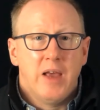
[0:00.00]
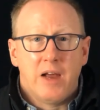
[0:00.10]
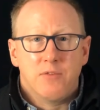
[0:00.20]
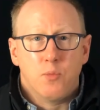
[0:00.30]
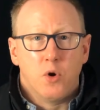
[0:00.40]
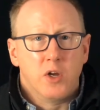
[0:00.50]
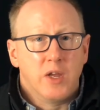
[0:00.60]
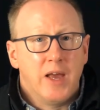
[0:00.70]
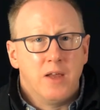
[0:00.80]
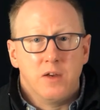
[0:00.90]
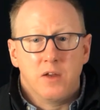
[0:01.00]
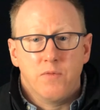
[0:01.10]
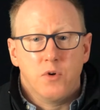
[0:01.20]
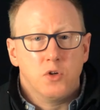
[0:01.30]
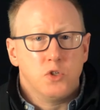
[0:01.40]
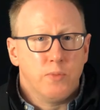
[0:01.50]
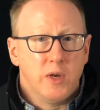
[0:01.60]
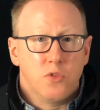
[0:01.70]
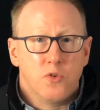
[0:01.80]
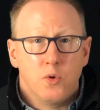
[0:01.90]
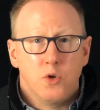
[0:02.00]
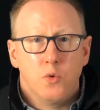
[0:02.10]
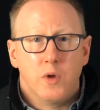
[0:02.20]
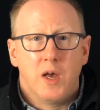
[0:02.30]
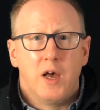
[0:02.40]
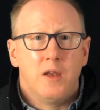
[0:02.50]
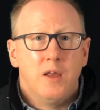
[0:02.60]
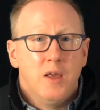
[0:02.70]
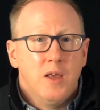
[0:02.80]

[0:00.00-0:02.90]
Aftermarket catalytic converters, you might throw a new one on